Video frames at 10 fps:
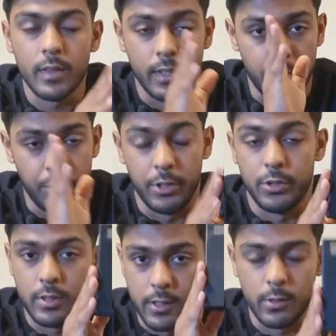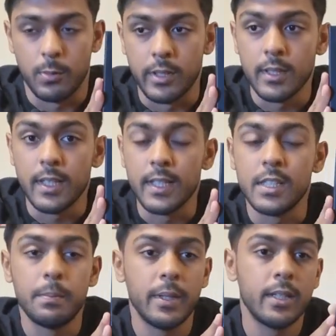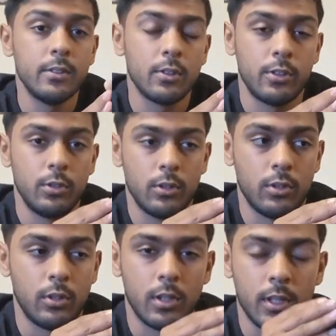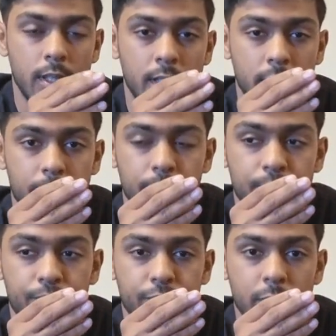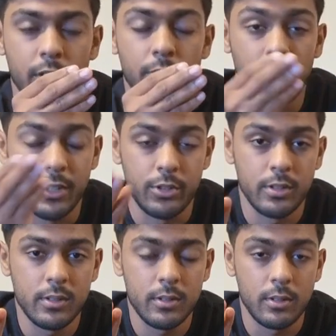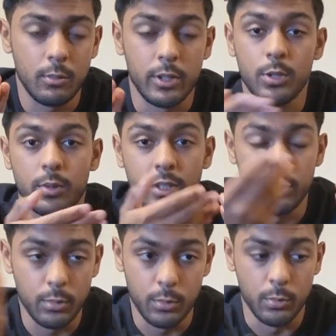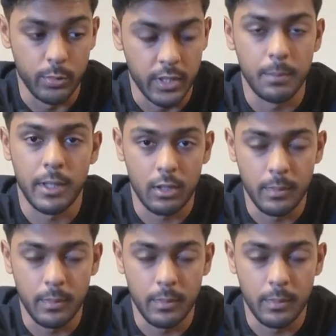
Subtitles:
then purchase this one. It depends on your functions and what you want to do with the power